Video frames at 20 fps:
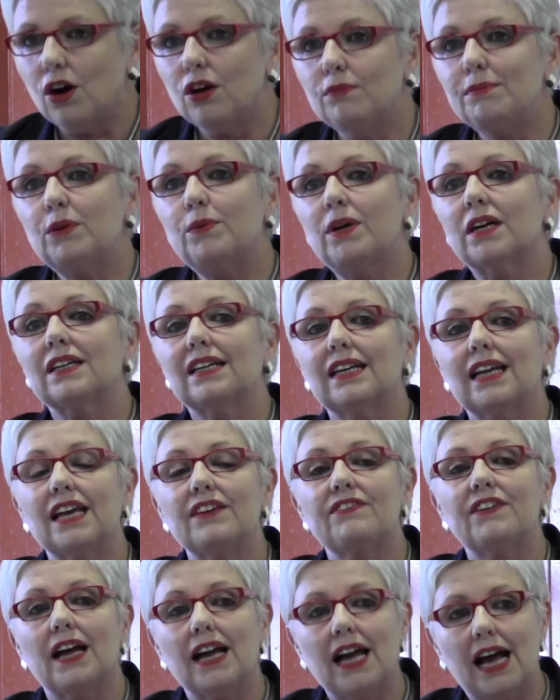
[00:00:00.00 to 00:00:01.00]
All my work in
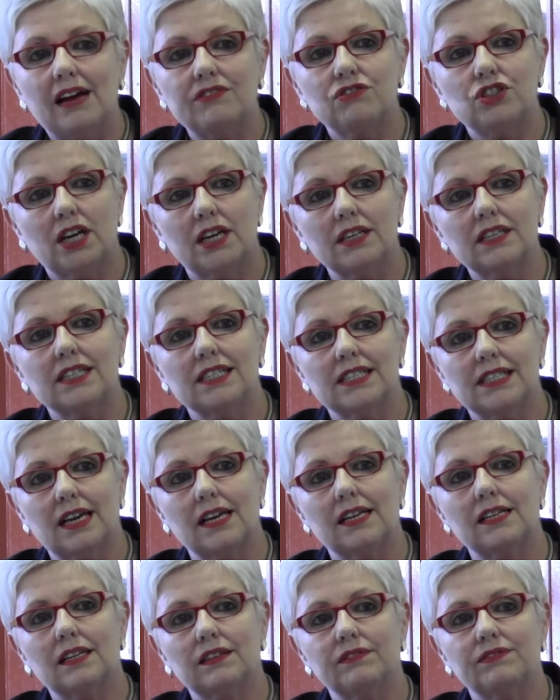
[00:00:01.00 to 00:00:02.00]
life I have tried to
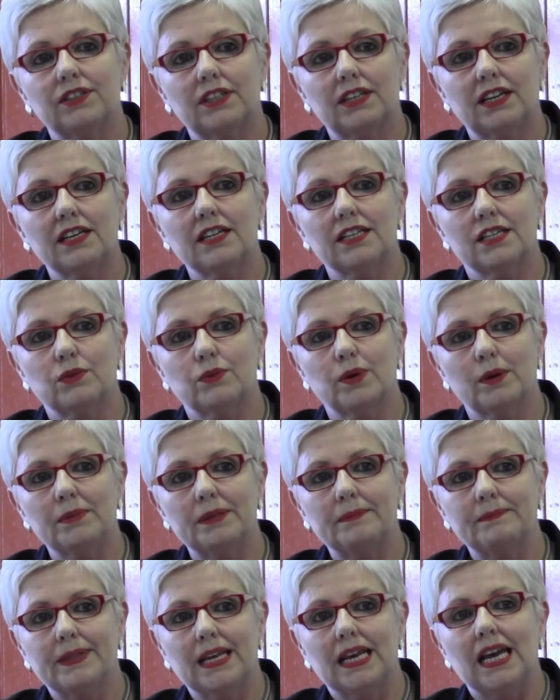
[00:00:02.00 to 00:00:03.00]
stand up for the rights of
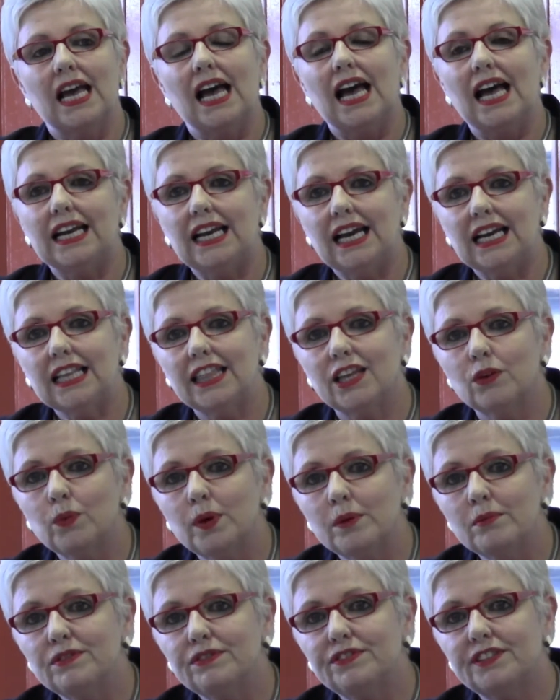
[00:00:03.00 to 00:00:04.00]
women, and I
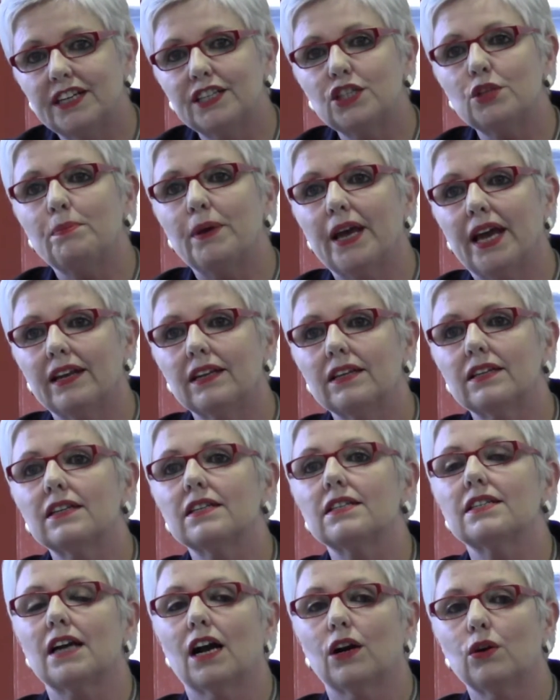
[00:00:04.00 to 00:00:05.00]
think Women for
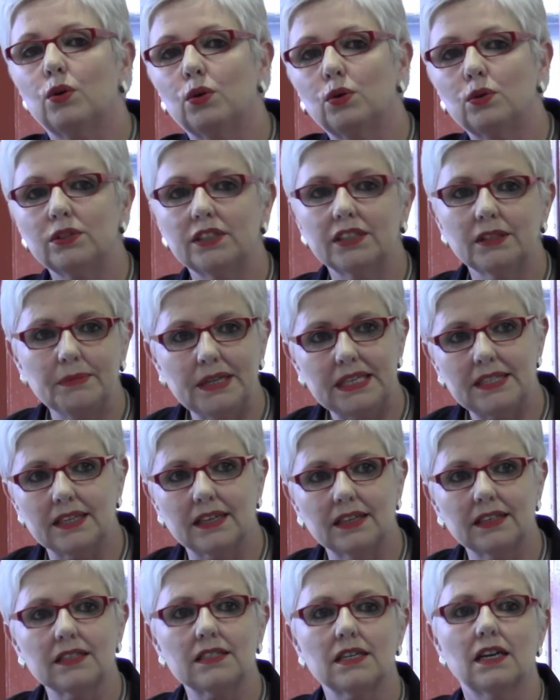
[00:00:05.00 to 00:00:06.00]
Independence are holding
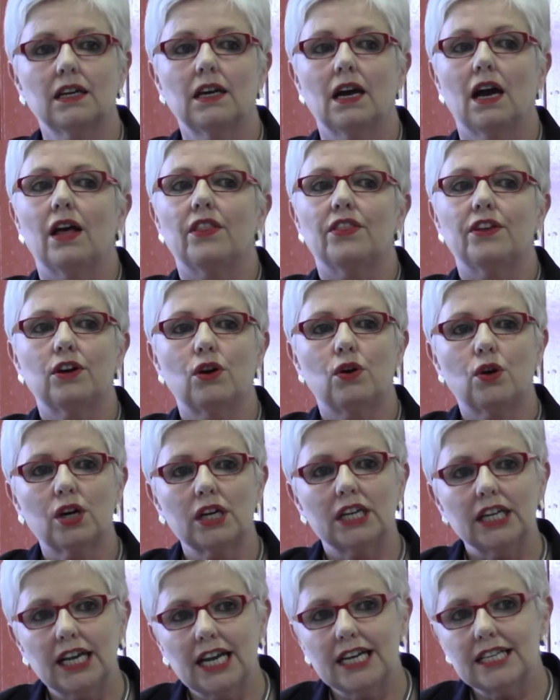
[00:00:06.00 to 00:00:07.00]
meetings, they're
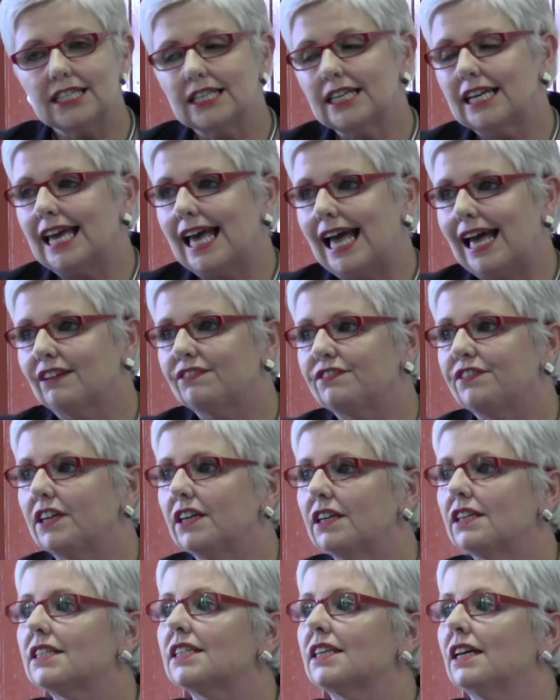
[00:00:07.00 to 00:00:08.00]
organising
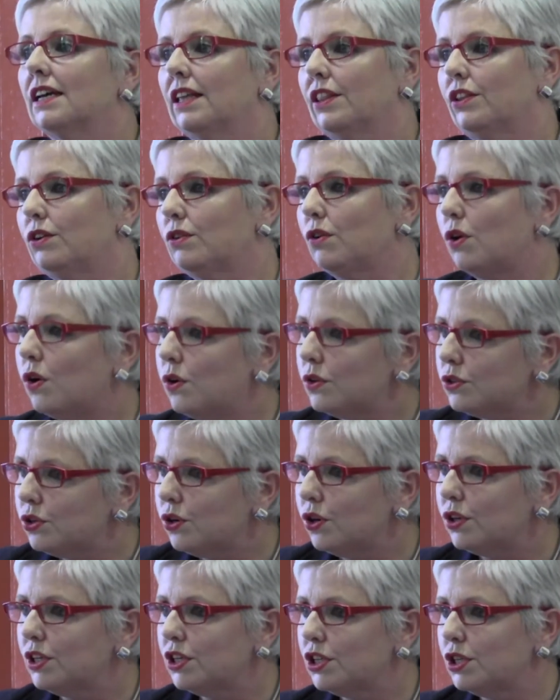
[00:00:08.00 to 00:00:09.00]
cafes, they're
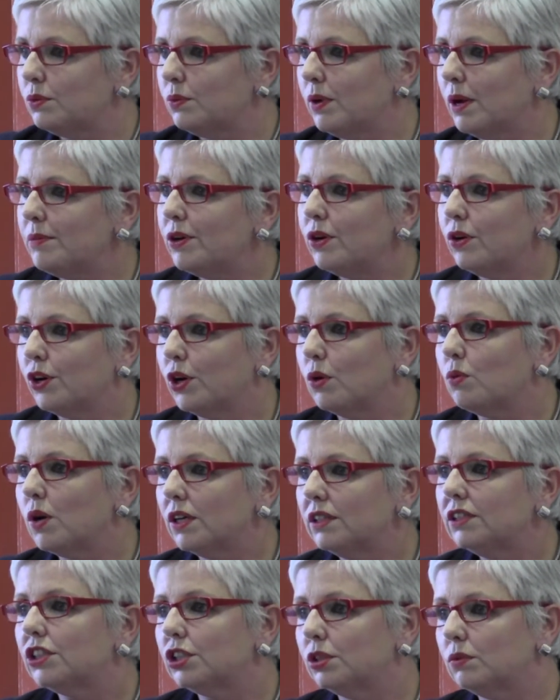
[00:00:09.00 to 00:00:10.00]
talking to women on a
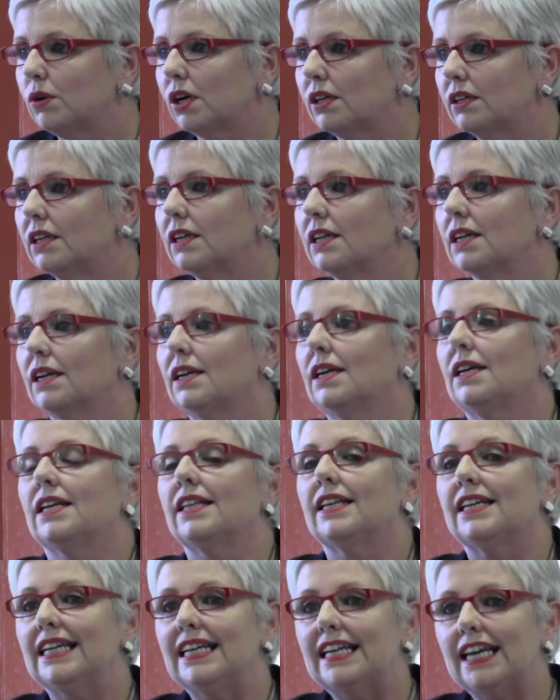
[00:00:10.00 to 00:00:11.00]
one-to-one,
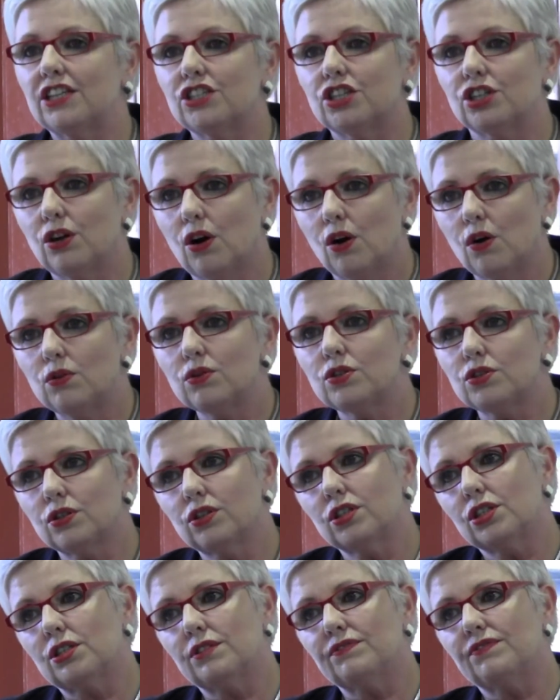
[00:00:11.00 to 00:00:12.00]
they're engaging all
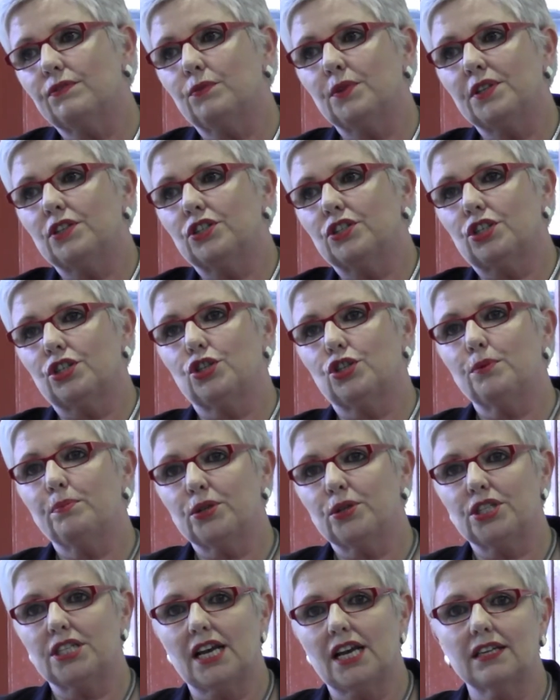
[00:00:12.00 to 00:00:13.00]
sorts of, when there's a
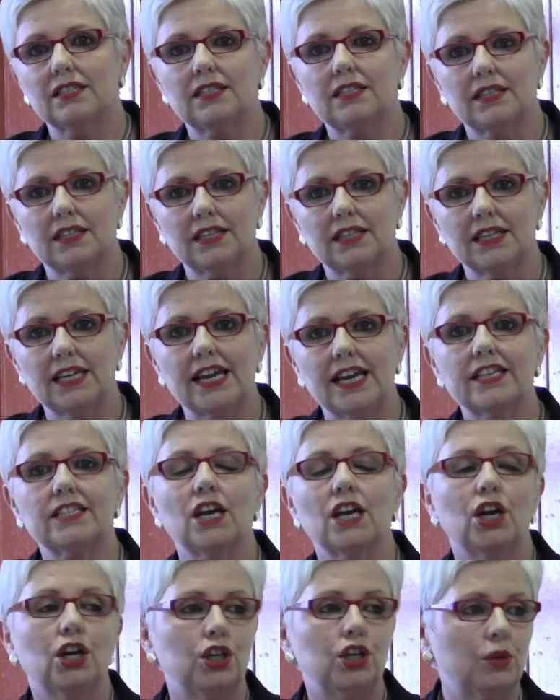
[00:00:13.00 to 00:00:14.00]
Super Saturday and a
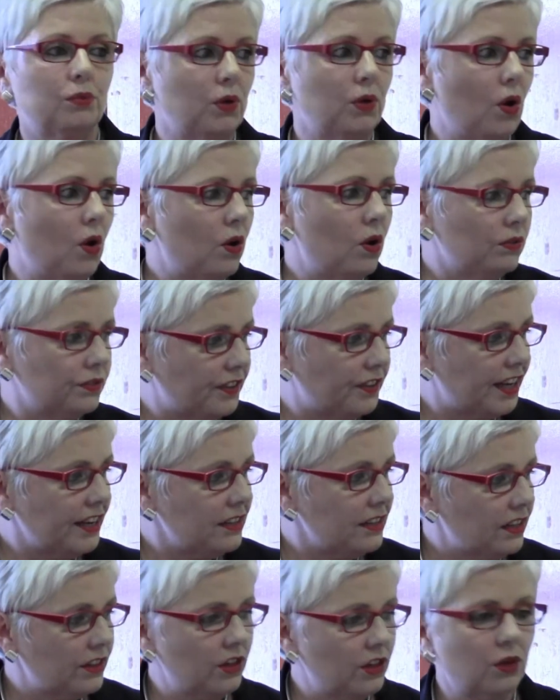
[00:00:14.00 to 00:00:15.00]
yes, you will all
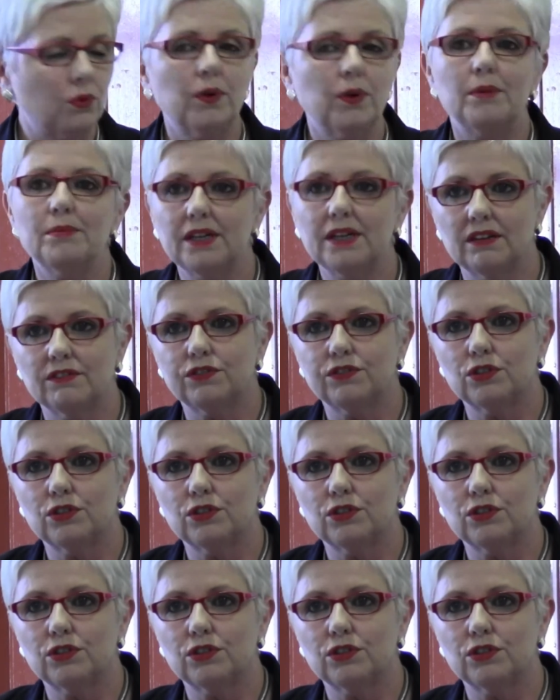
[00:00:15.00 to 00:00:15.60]
find that there are women